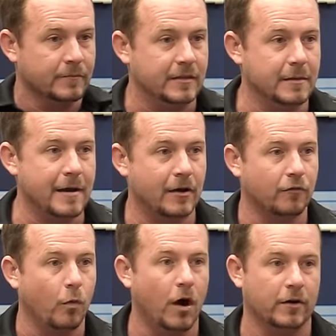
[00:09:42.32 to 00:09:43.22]
the amount
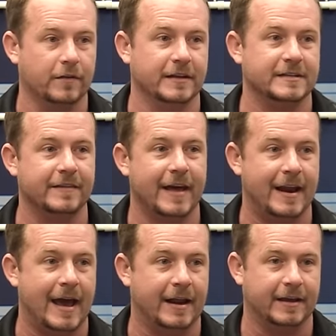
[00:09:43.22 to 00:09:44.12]
of water that's in
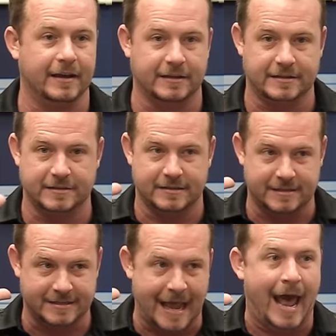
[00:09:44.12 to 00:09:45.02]
that attic is
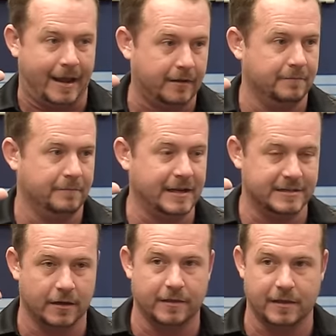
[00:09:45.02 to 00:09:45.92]
static
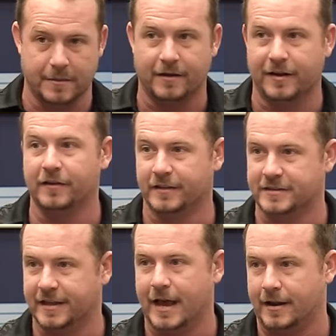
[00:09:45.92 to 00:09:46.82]
based on the amount of air that's
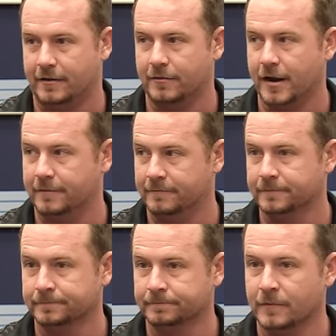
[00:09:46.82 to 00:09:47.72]
in the attic, right?
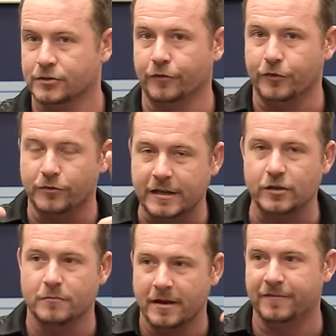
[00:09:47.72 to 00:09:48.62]
So if you
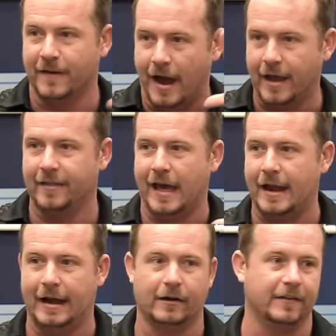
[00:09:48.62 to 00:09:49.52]
dehumidify
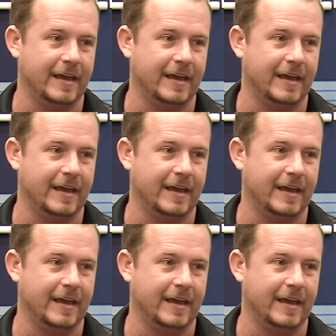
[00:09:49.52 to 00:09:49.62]
that air in